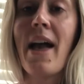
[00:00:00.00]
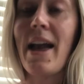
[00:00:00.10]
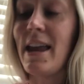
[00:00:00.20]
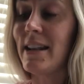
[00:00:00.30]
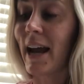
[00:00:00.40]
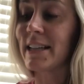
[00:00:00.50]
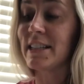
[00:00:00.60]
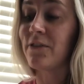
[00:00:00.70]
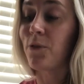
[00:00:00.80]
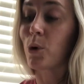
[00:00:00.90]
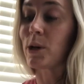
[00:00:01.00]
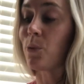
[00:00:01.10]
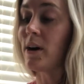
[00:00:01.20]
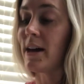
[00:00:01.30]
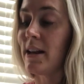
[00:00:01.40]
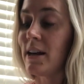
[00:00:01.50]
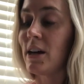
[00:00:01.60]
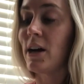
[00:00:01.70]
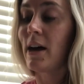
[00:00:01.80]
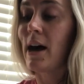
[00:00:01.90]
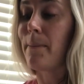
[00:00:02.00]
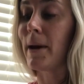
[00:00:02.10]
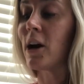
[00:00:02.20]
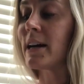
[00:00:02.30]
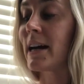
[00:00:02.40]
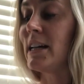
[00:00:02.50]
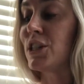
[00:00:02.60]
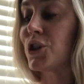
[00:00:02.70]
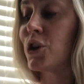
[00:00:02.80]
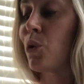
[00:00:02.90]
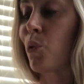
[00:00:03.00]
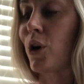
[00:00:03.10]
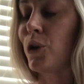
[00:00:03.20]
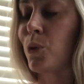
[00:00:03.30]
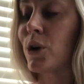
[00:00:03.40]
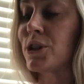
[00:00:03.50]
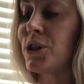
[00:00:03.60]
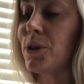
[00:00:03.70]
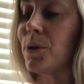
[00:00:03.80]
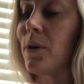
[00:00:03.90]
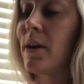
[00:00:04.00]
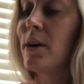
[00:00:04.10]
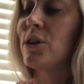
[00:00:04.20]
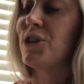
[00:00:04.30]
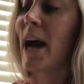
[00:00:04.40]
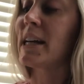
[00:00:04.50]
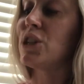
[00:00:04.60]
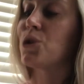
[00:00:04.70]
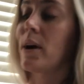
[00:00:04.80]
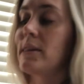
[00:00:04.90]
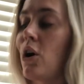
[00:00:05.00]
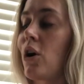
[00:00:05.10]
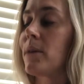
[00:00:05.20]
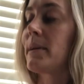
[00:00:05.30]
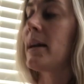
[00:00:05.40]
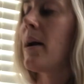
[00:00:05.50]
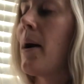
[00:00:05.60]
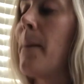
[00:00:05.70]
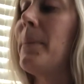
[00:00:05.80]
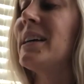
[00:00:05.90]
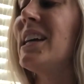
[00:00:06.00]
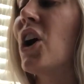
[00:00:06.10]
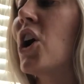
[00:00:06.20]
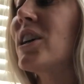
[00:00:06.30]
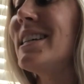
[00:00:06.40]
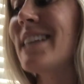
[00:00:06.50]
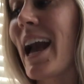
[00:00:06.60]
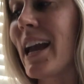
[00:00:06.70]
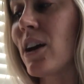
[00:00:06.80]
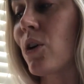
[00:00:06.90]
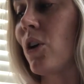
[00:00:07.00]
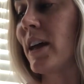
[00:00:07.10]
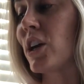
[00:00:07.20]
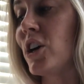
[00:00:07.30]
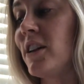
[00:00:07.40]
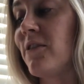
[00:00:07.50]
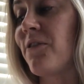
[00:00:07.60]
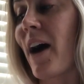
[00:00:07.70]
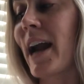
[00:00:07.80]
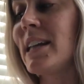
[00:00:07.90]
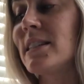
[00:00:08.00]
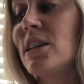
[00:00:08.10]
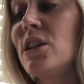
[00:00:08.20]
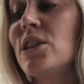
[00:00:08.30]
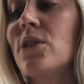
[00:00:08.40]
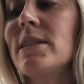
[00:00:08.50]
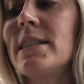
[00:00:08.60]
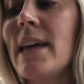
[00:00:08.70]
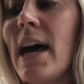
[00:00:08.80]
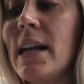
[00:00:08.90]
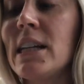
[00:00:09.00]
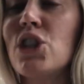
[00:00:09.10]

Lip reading: In 1941, America entered World War II. Jackie joined the army, but he hurt his ankle and couldn't fight, so instead he